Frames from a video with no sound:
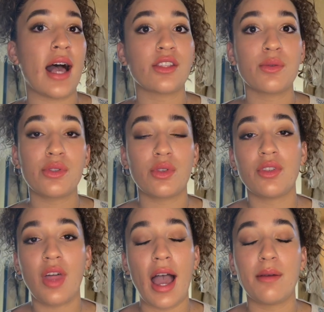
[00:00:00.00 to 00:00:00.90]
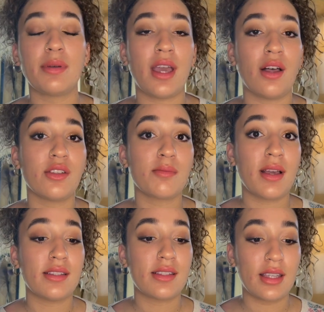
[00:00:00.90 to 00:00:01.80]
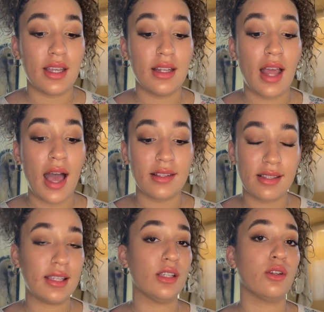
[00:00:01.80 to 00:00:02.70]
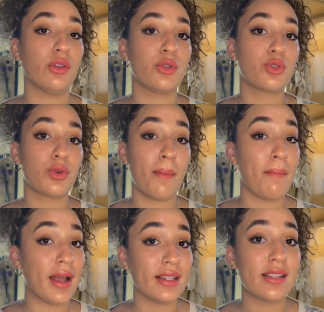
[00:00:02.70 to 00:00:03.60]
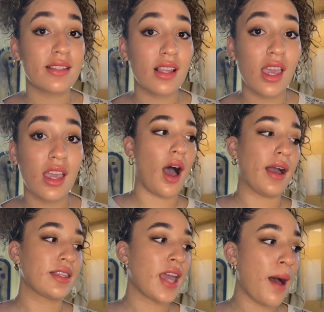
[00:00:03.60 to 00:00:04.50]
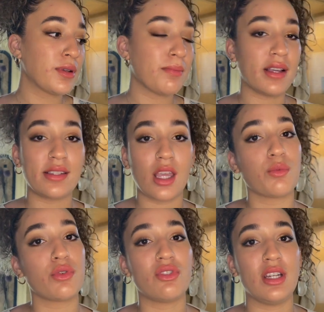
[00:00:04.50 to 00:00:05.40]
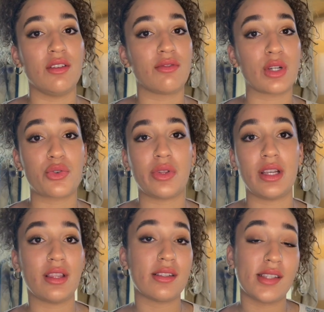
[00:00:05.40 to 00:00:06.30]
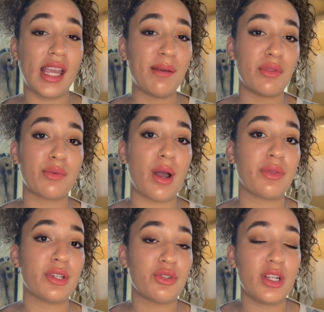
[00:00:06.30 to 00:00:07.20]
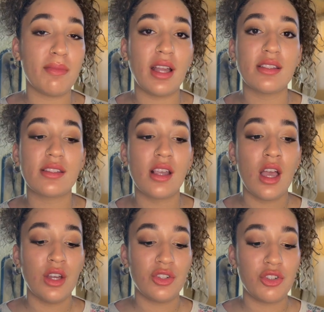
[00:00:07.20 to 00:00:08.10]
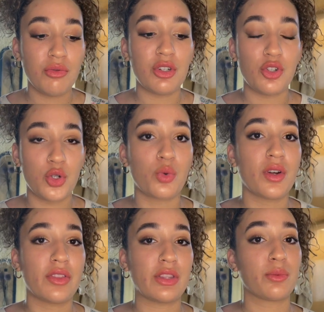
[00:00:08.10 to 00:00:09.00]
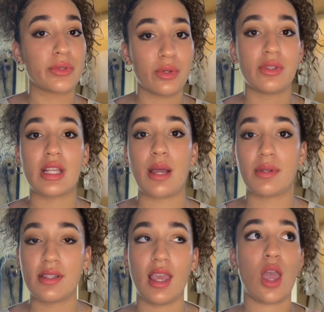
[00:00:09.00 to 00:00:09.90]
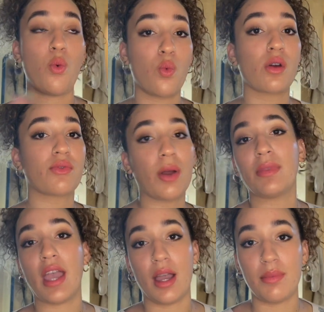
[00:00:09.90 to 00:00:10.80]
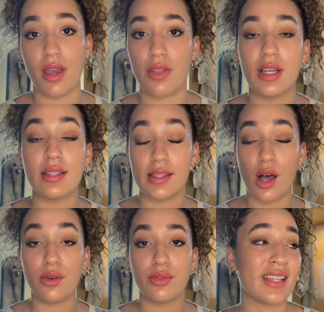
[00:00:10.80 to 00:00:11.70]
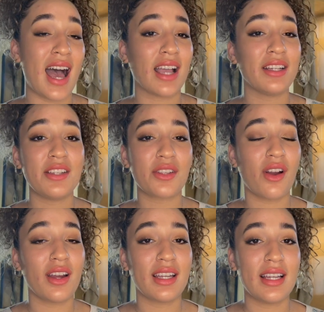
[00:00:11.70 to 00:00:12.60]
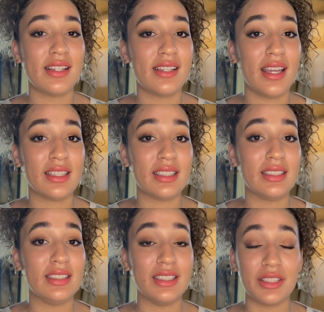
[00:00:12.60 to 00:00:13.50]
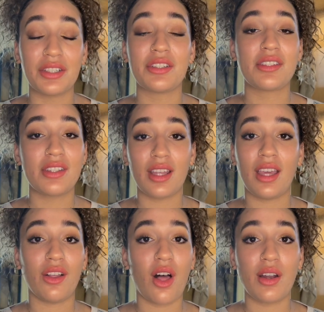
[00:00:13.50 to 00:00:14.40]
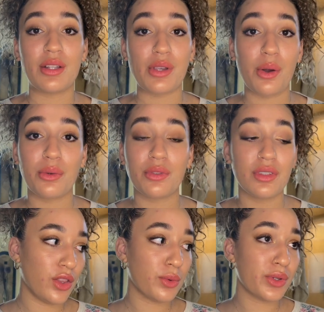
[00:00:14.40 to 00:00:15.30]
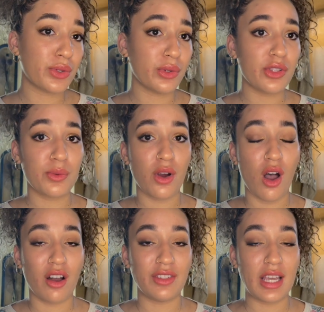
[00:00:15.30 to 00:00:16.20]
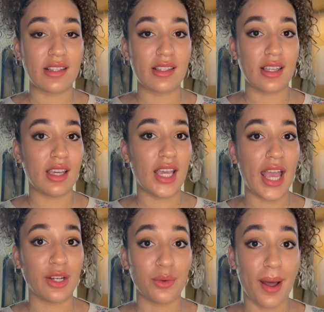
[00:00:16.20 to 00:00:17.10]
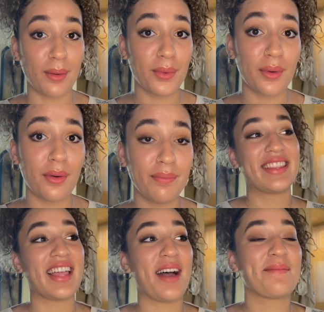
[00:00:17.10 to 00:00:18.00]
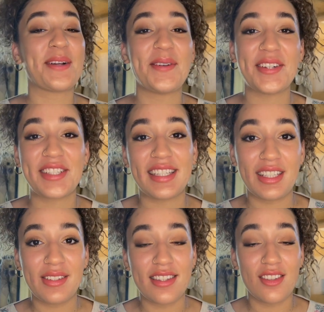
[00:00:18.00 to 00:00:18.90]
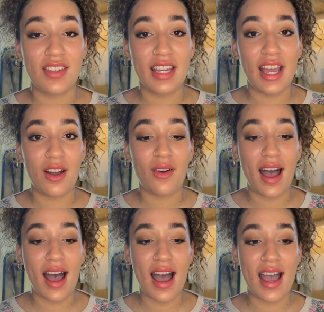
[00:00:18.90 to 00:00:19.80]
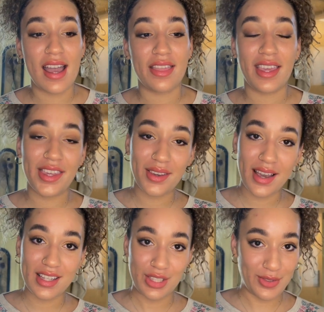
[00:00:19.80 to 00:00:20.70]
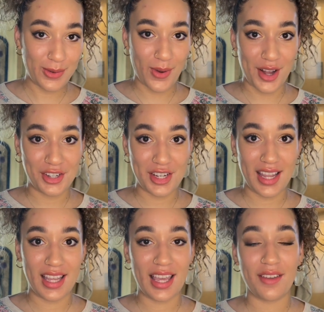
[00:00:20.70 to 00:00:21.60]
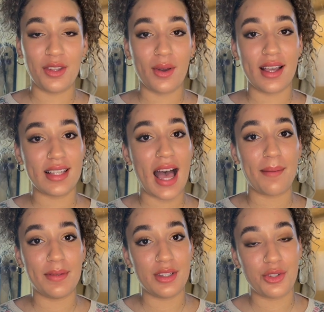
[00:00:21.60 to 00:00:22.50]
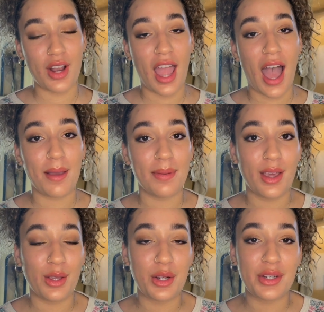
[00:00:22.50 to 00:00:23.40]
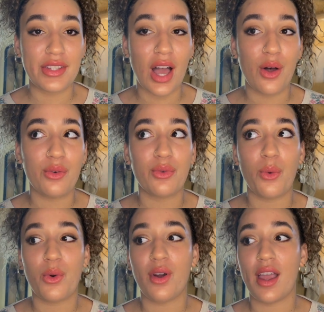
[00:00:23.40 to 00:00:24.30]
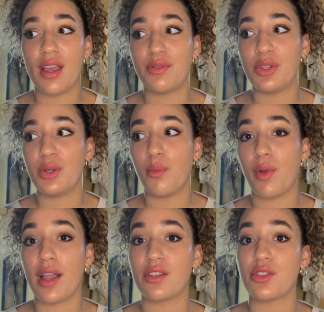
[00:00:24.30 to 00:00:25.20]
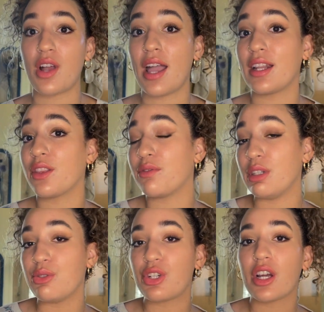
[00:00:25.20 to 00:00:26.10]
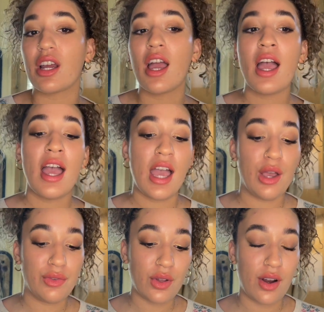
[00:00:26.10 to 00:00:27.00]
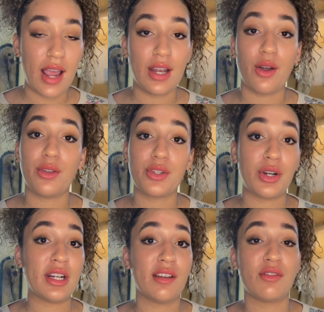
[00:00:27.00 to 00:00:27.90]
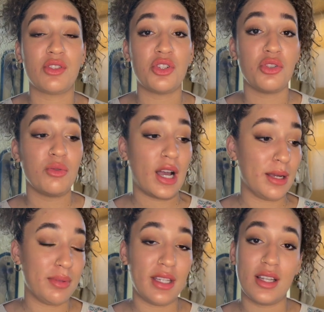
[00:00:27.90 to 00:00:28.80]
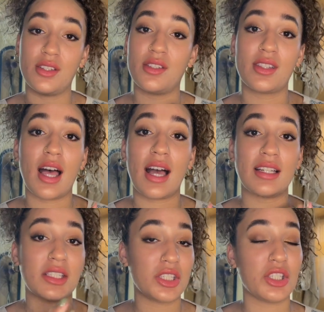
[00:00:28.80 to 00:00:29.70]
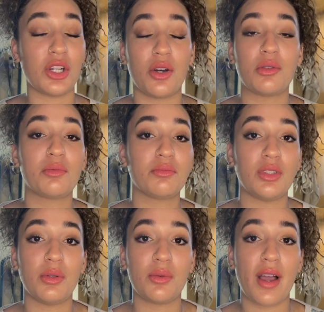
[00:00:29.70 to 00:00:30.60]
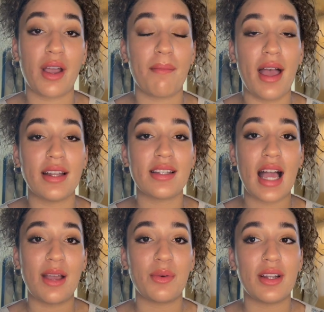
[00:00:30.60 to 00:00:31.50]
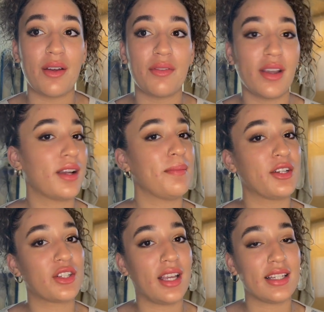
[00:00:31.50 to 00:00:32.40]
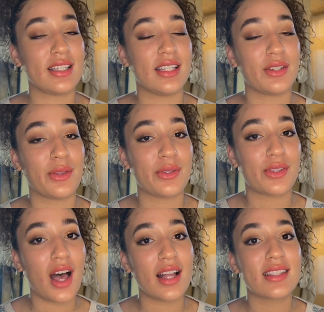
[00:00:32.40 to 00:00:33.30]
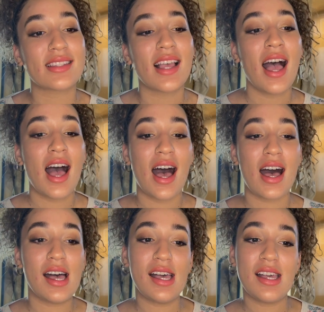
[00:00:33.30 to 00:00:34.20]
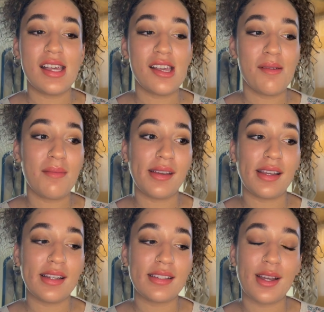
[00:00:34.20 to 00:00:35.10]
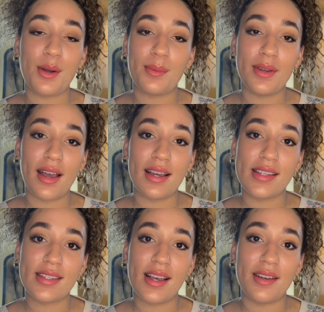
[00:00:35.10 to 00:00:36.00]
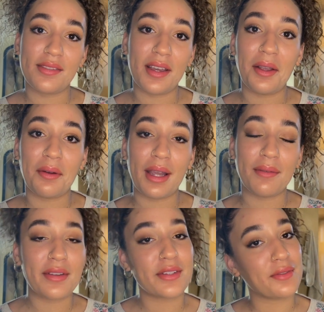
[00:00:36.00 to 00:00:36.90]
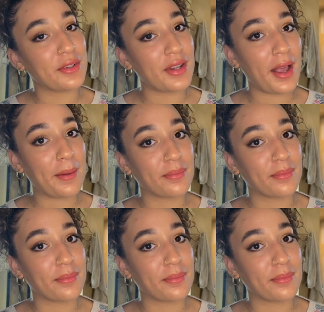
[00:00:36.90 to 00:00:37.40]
As a result of the IPLs, my skin has healed tremendously. I kept my skin routine virtually the same throughout the treatments to ensure that the results that I was seeing were from the IPL itself. Acne scarring can take years to heal on its own. The results were obviously incredible. That pretty much concludes this video. I thank you guys for watching. If you guys happen to try IPL yourself, or if you plan to try it in the future, if there are any alternatives to IPLs that, you know, you would recommend, I would very much like to hear those thoughts. And I hope you guys have a great rest of your day.